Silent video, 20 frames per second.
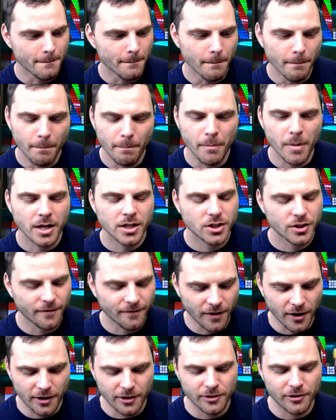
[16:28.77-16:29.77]
much
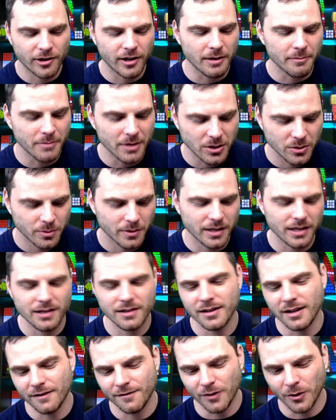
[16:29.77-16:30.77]
farther in
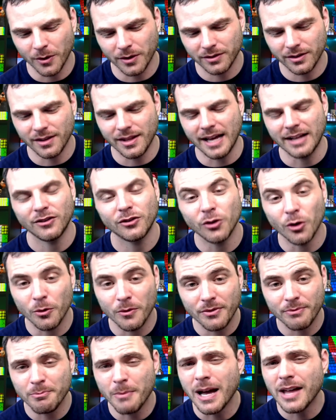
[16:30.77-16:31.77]
between and focus on that.
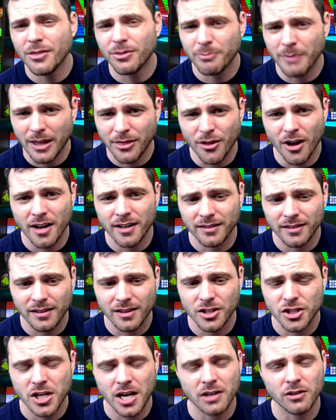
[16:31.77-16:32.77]
So my thought isn't
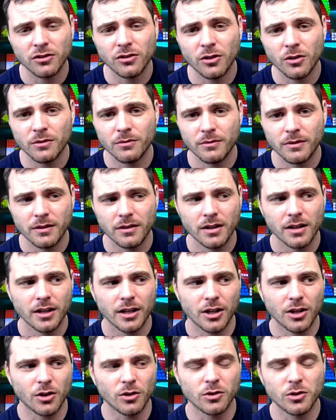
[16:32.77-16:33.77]
the channel's,
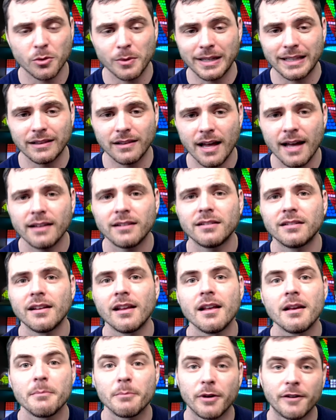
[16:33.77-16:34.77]
you know, doing less,
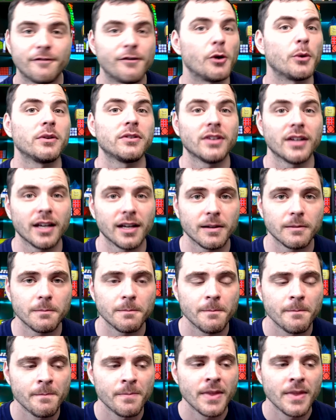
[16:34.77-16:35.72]
but focusing in.